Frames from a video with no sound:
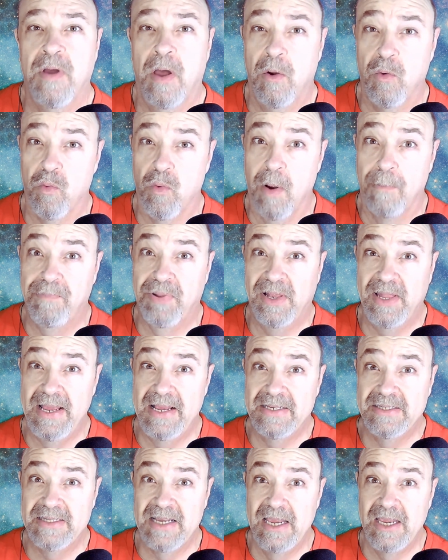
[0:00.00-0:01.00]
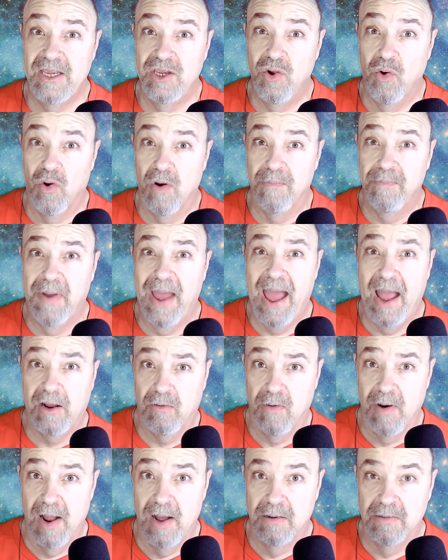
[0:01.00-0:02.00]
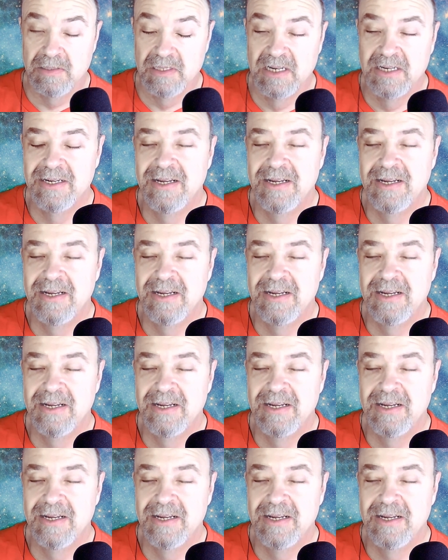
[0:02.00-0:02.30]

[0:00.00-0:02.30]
replacing your background.